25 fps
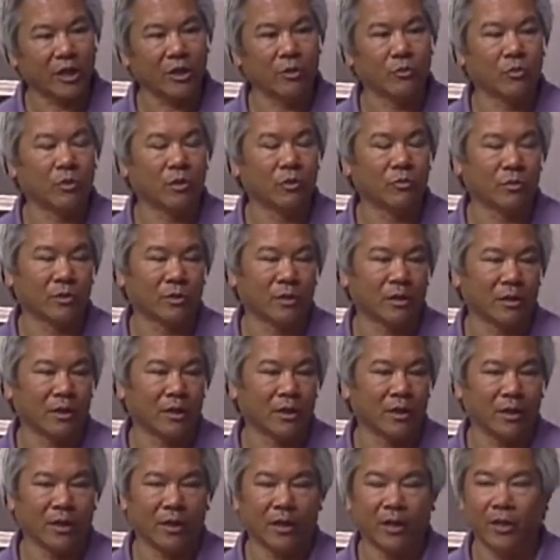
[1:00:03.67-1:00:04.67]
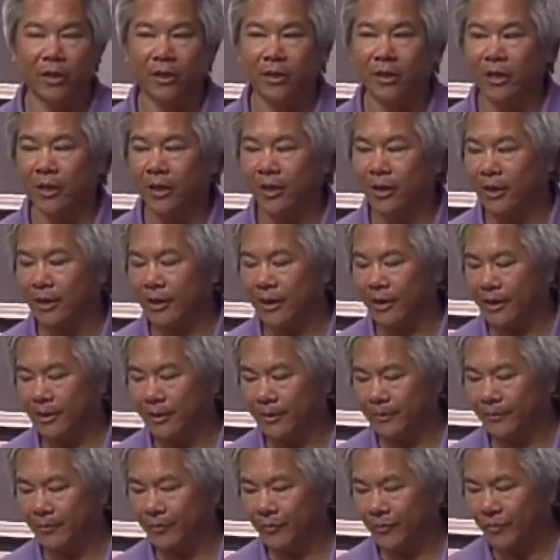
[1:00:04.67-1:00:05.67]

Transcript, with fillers: you would with a, a, uh,